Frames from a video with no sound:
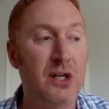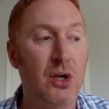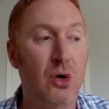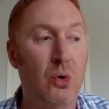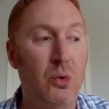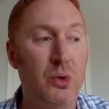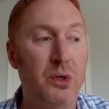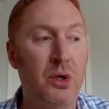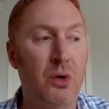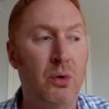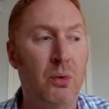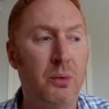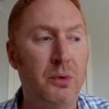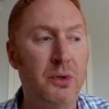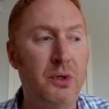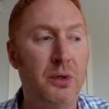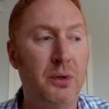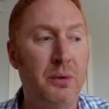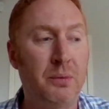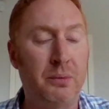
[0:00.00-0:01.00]

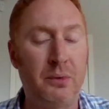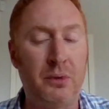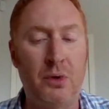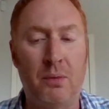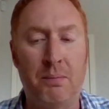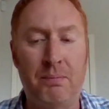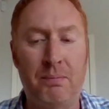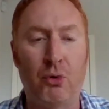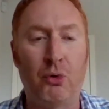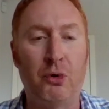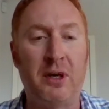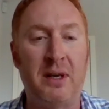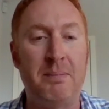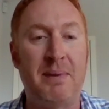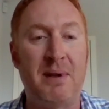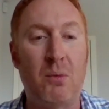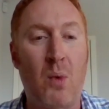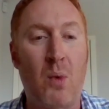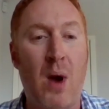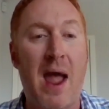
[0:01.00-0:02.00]
you'll broadly
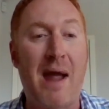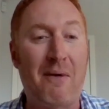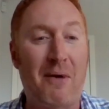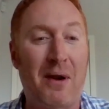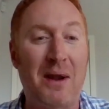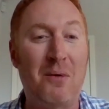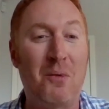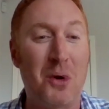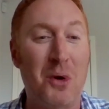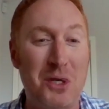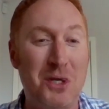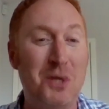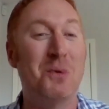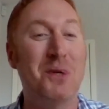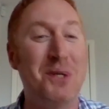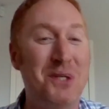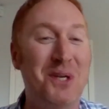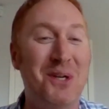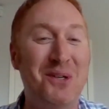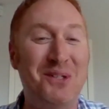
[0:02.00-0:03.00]
be wearing what you
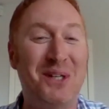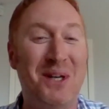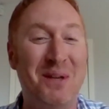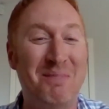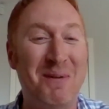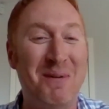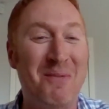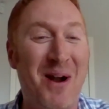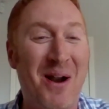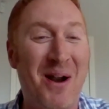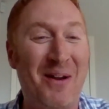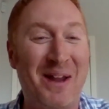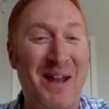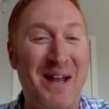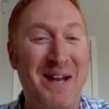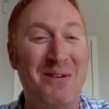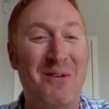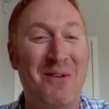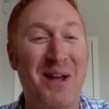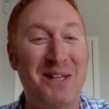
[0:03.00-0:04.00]
would usually be wearing
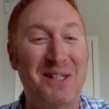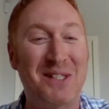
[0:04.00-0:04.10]
anyway.